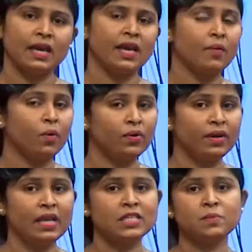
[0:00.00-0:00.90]
have
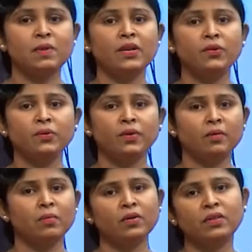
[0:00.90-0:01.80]
already explained you
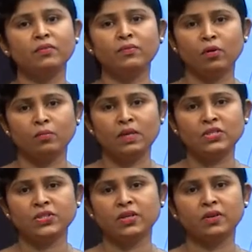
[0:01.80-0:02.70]
about the
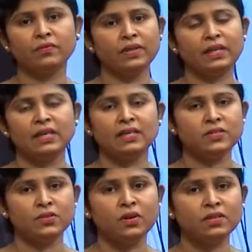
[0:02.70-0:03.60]
formation of
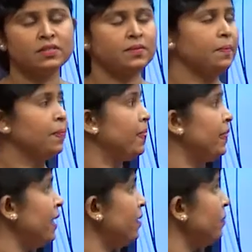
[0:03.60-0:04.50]
igneous rocks.
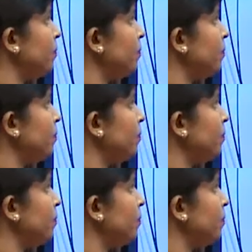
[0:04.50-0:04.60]
Then